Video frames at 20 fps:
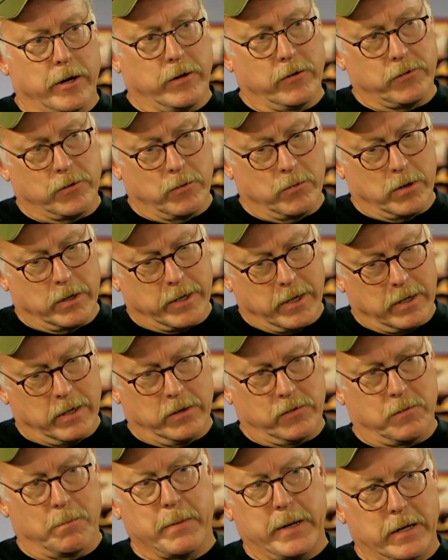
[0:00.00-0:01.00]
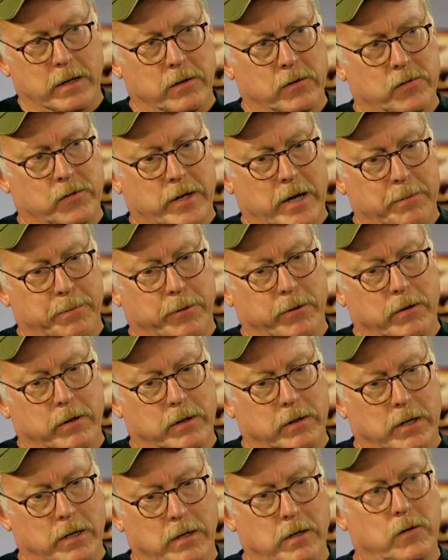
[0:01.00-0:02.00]
it. So again, it's a maintenance type of thing
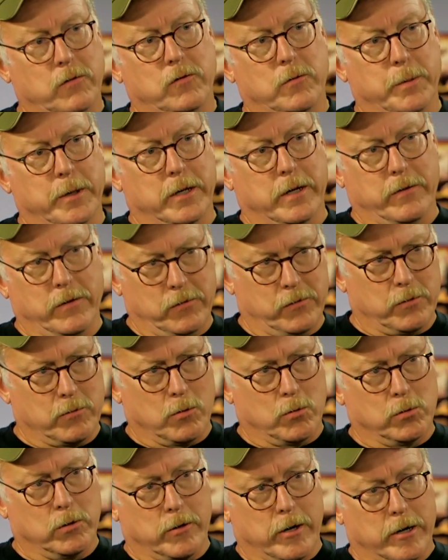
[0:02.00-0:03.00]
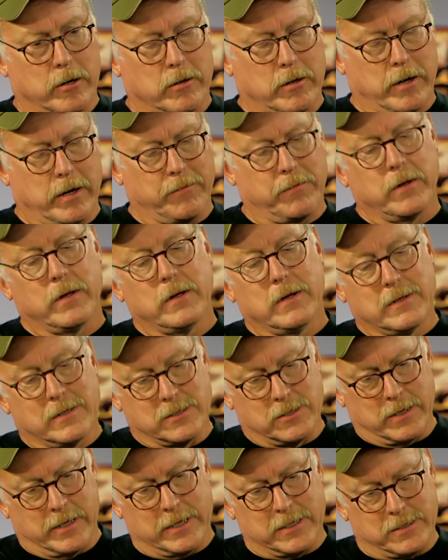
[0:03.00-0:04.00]
that needs to be done. These are older aircraft,
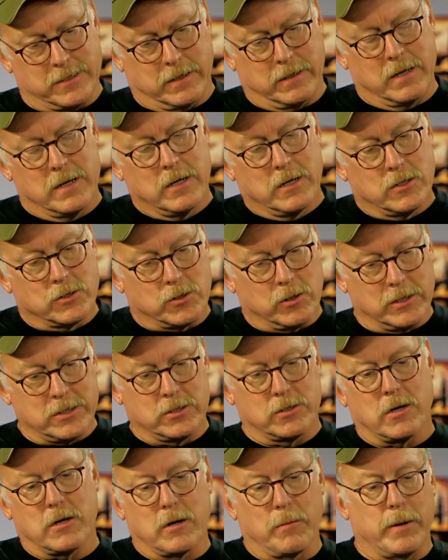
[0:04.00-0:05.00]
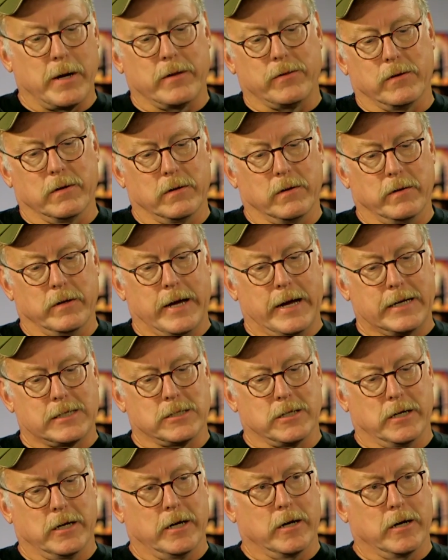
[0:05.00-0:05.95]
so that's it. So let's talk about the accident